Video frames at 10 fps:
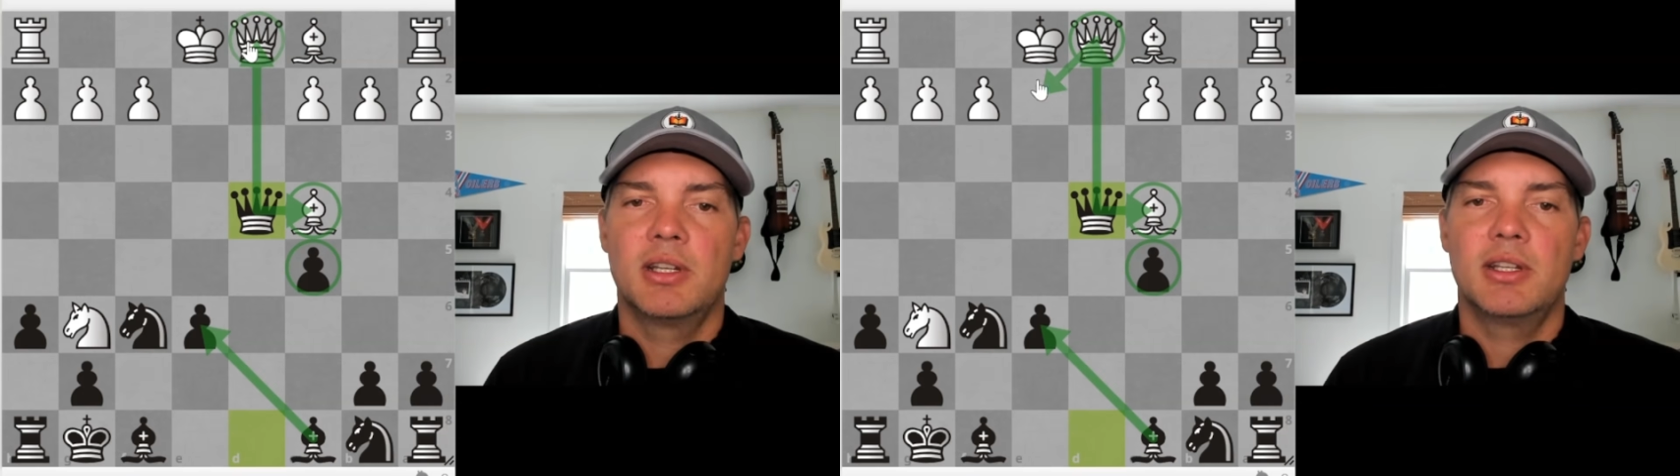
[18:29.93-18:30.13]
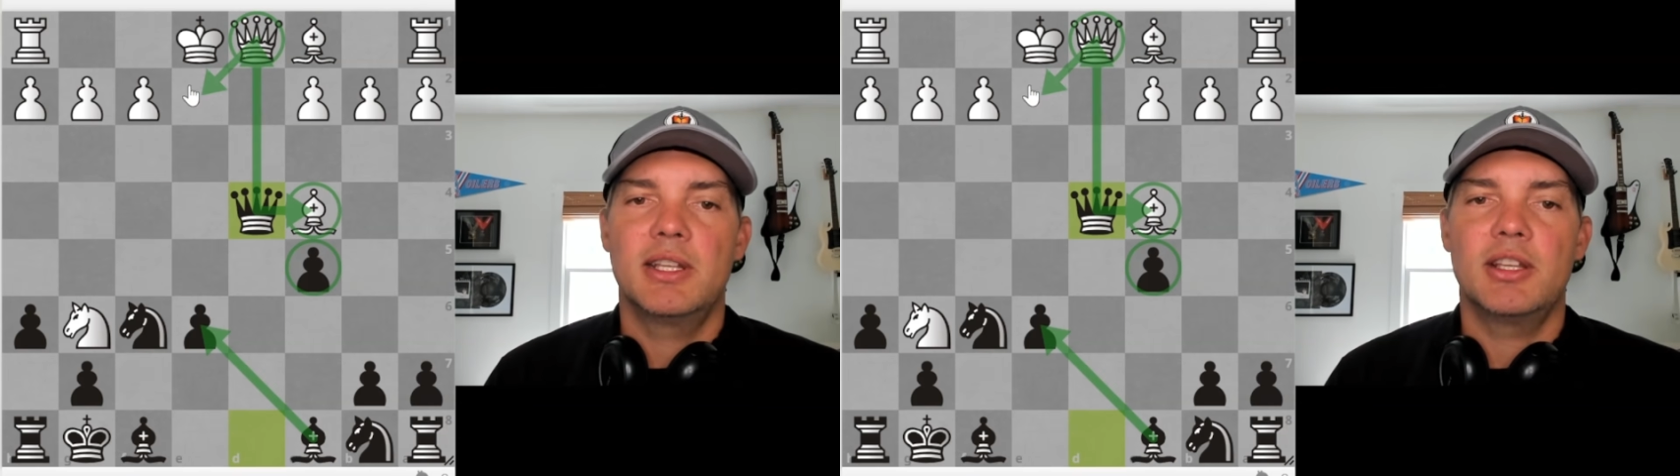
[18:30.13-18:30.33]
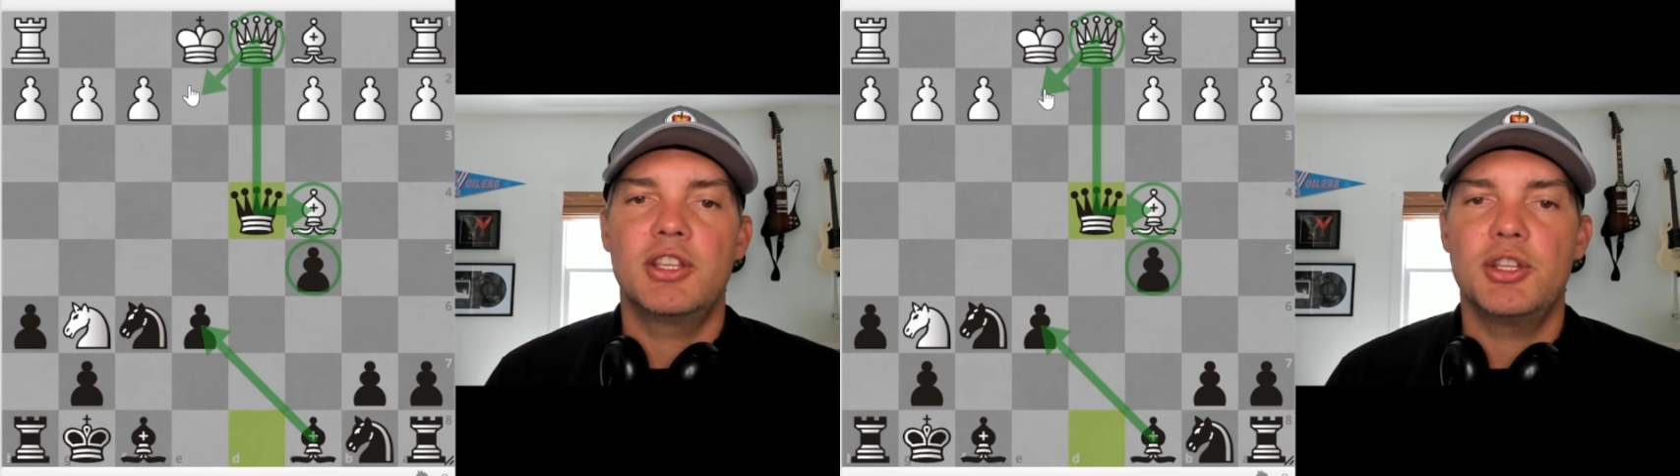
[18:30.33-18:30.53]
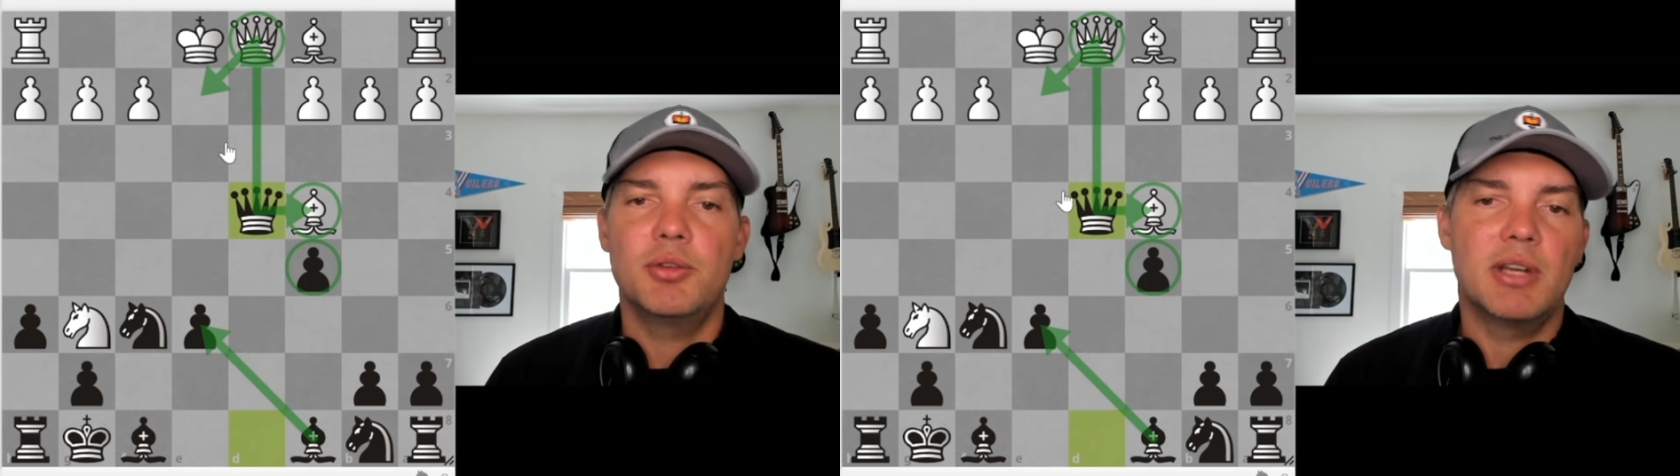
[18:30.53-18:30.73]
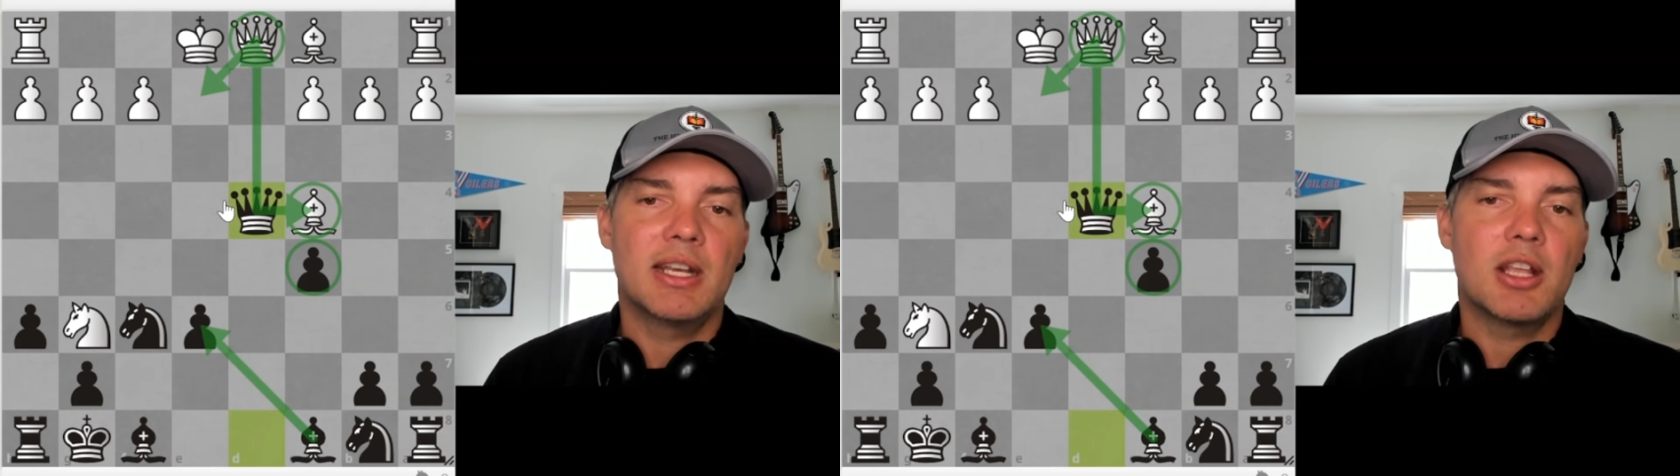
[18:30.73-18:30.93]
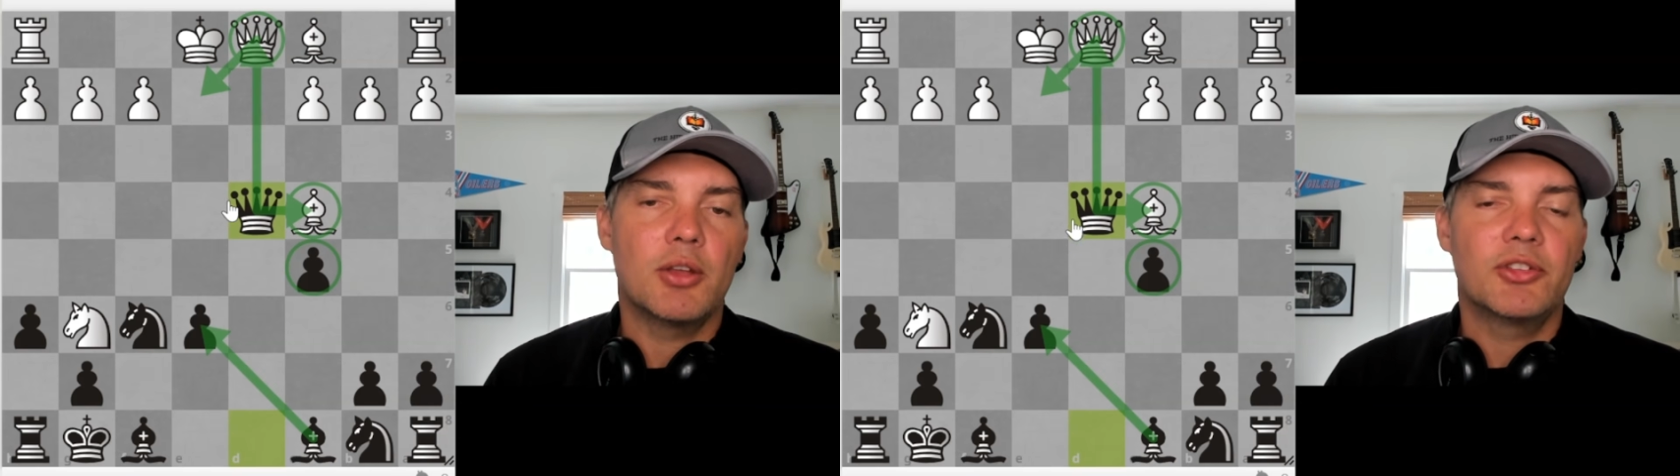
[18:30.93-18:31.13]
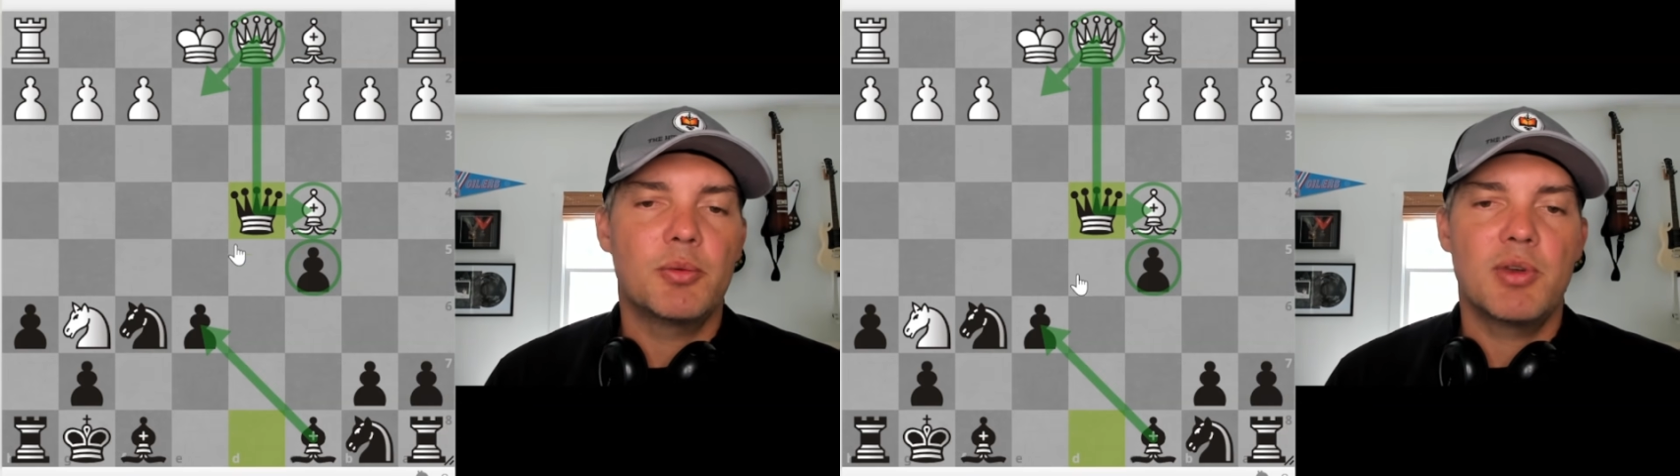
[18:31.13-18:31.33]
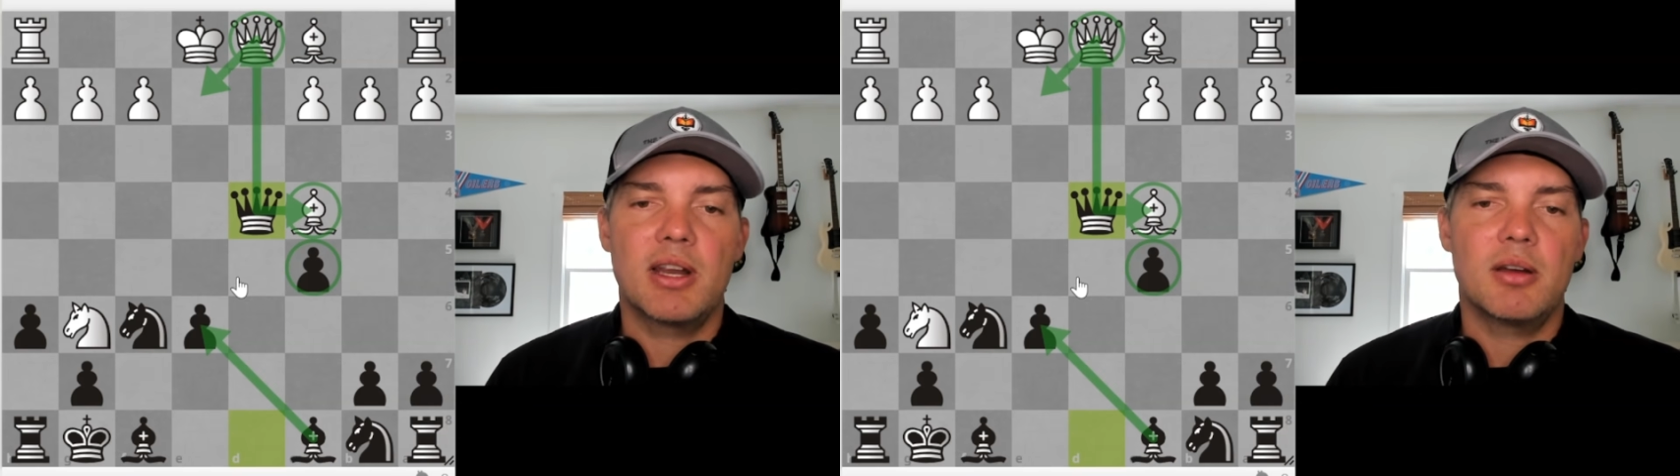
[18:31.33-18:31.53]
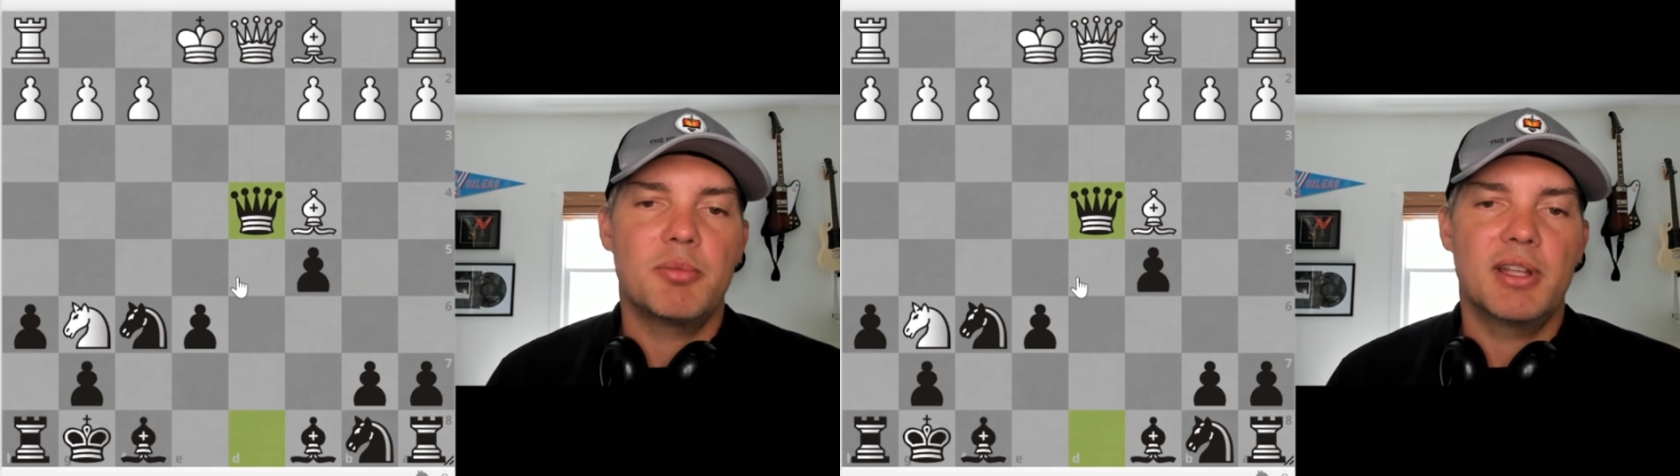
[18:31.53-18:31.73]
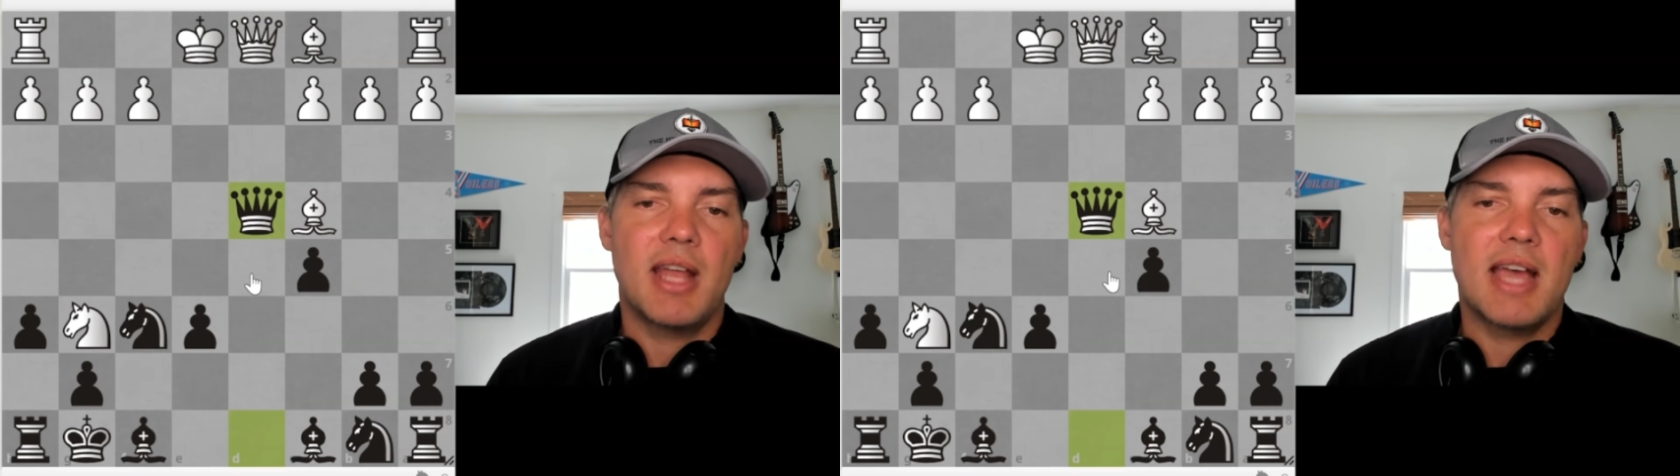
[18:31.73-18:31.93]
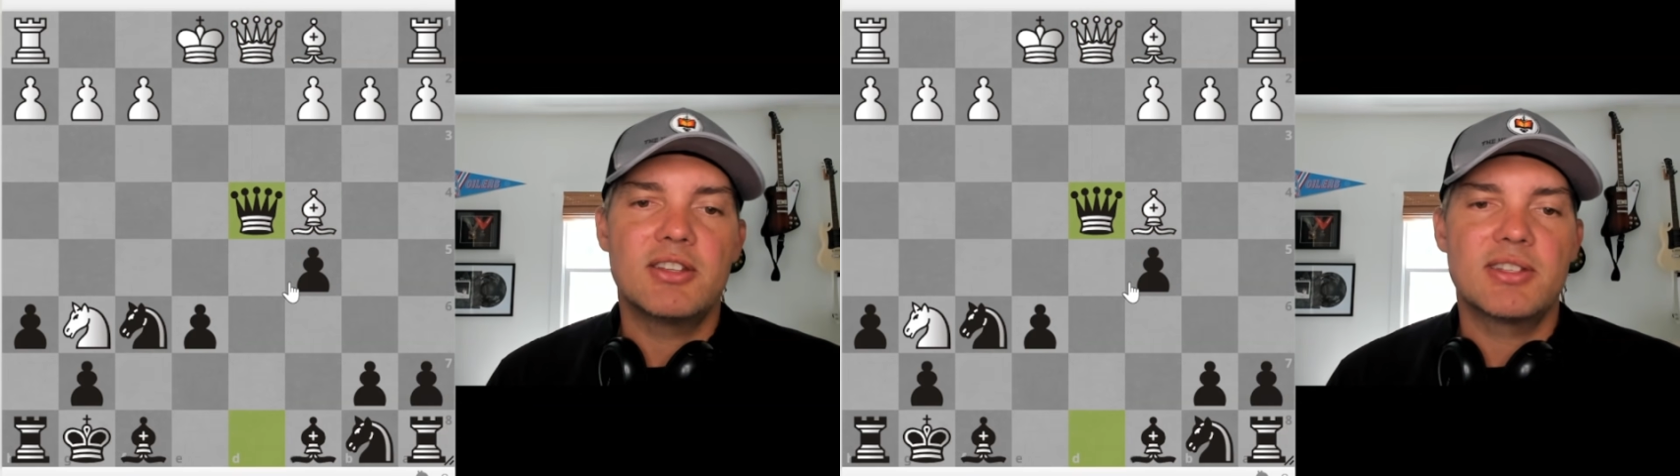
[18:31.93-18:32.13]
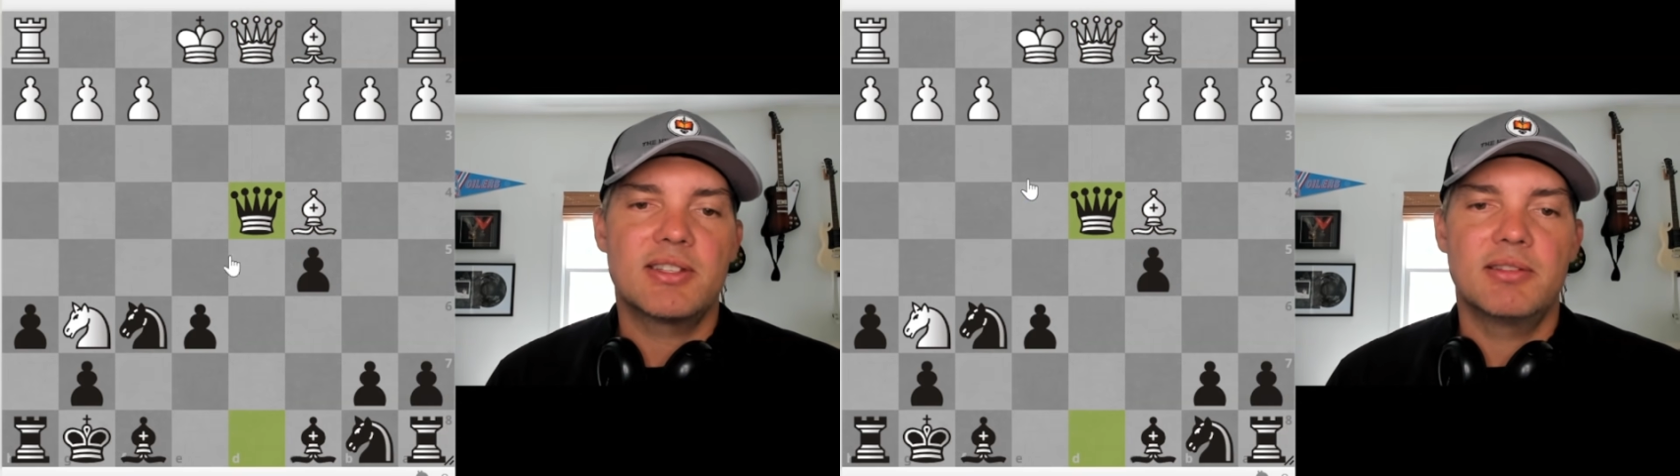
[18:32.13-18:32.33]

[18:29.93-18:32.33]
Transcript: get cute and go somewhere, but I just